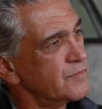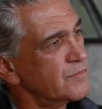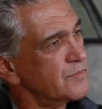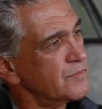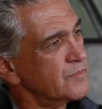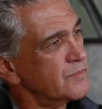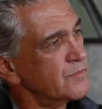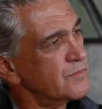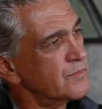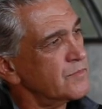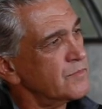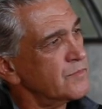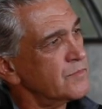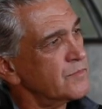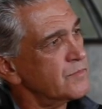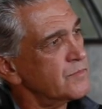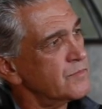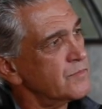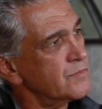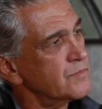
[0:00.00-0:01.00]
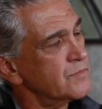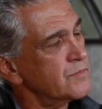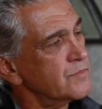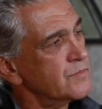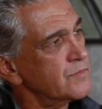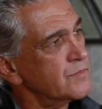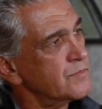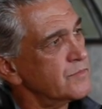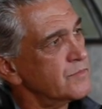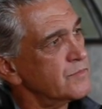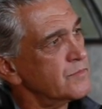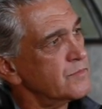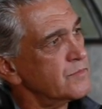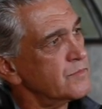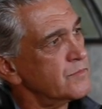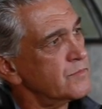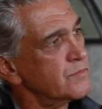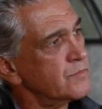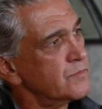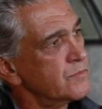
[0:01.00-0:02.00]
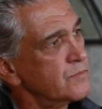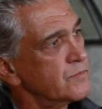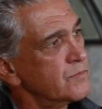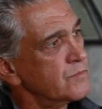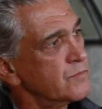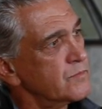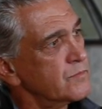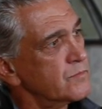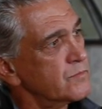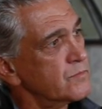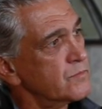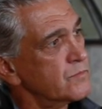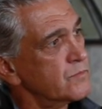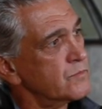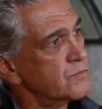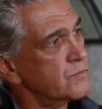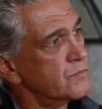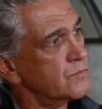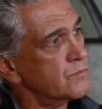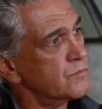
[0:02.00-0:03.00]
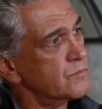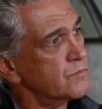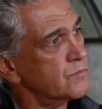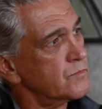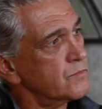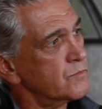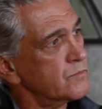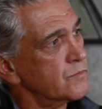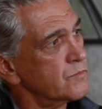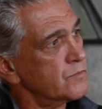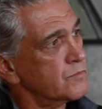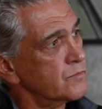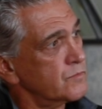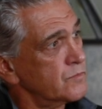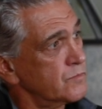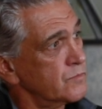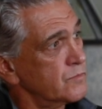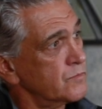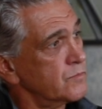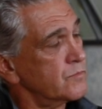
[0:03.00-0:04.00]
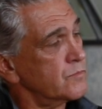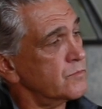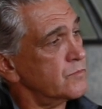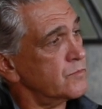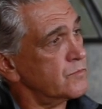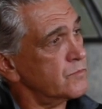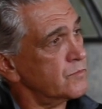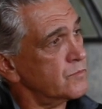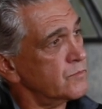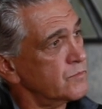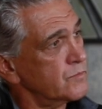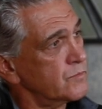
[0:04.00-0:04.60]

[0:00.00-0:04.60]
The person shown says nothing.